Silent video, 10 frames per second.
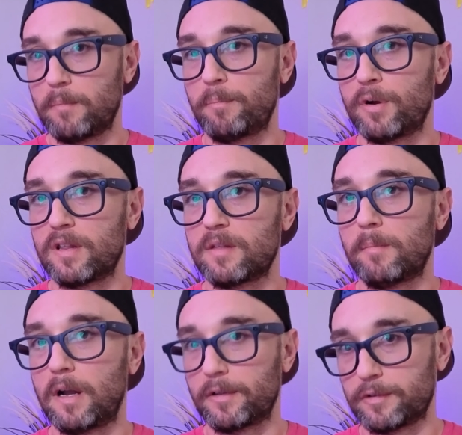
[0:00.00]
put in the
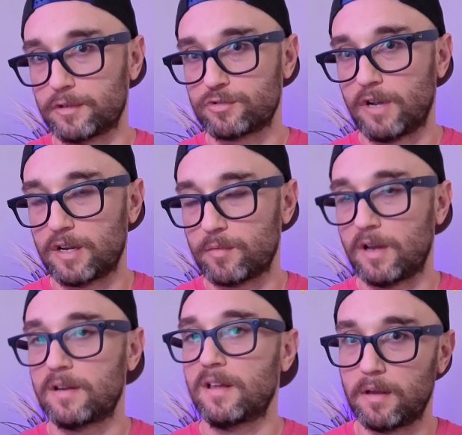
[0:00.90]
model you're trying to
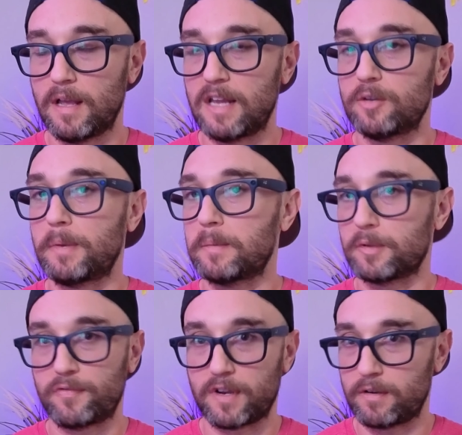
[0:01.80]
run, and you'll be able to
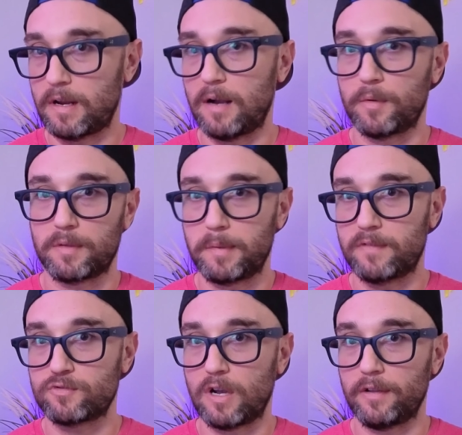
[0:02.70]
figure it out with a bit of
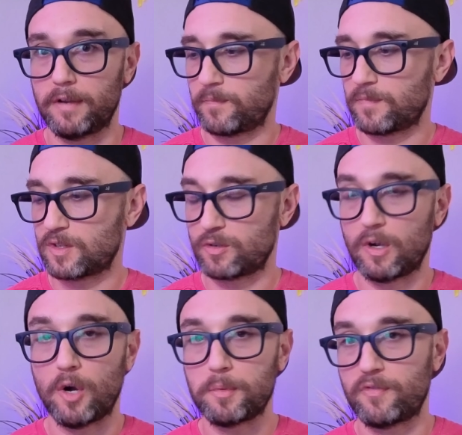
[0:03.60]
trial and error. So I
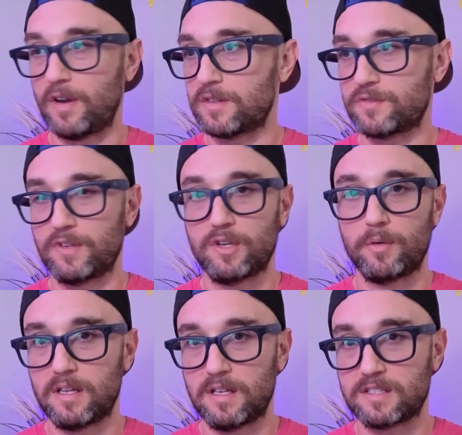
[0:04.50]
hope you found this
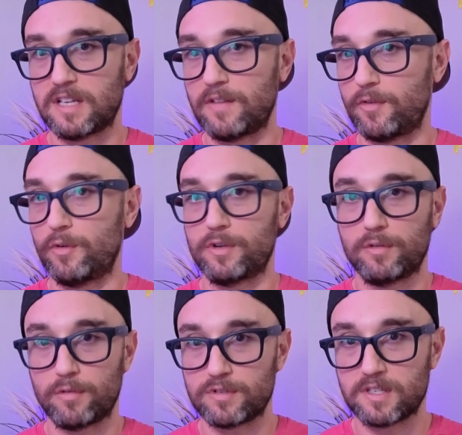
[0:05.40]
video insightful or you
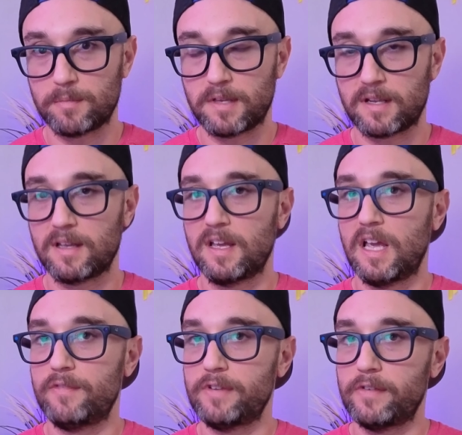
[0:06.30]
learned something.
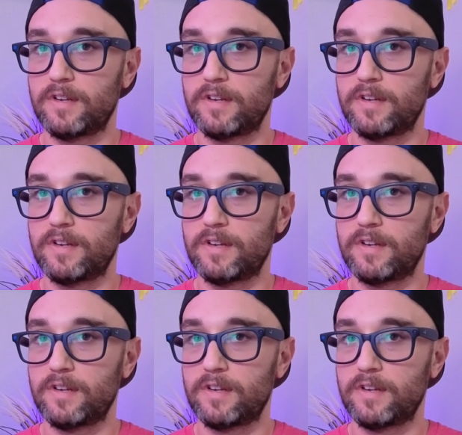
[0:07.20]
If you have any